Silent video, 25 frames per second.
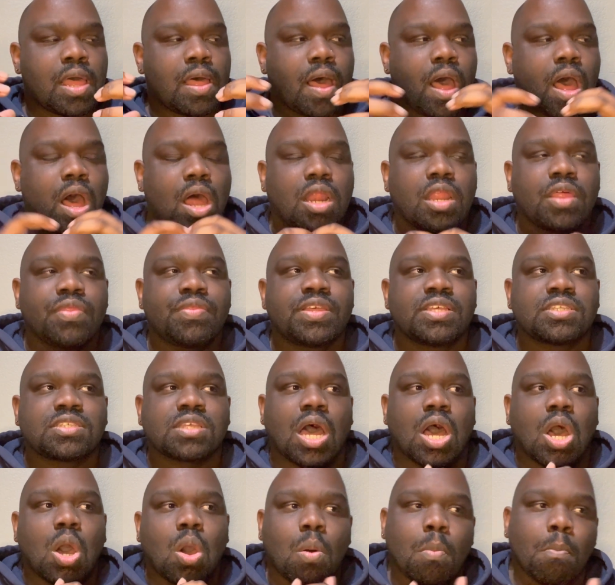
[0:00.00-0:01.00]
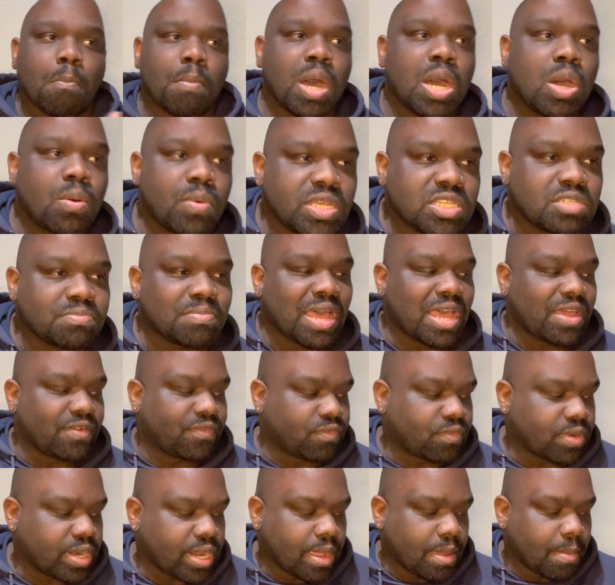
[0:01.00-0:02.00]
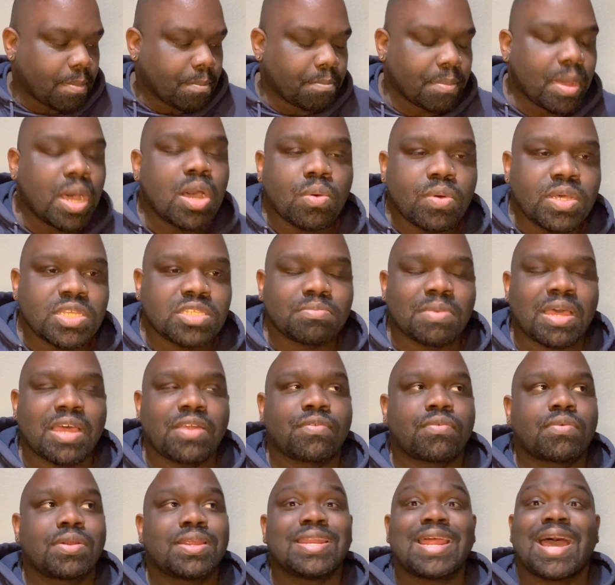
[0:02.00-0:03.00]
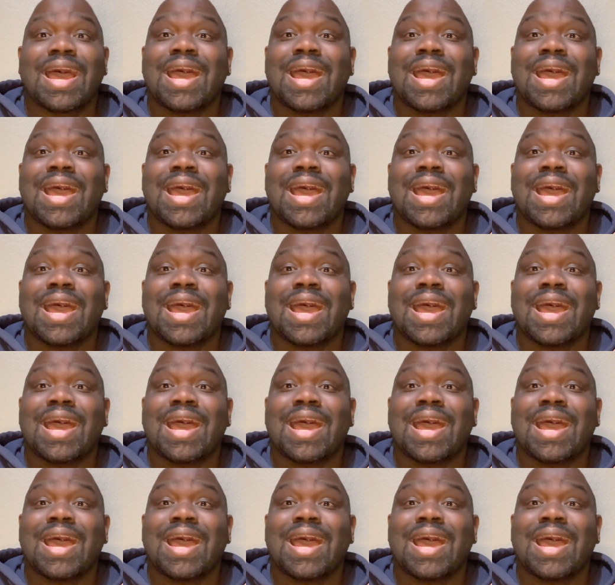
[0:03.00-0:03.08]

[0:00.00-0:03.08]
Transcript: All of this, oh, Mo is my friend, Mo is my friend.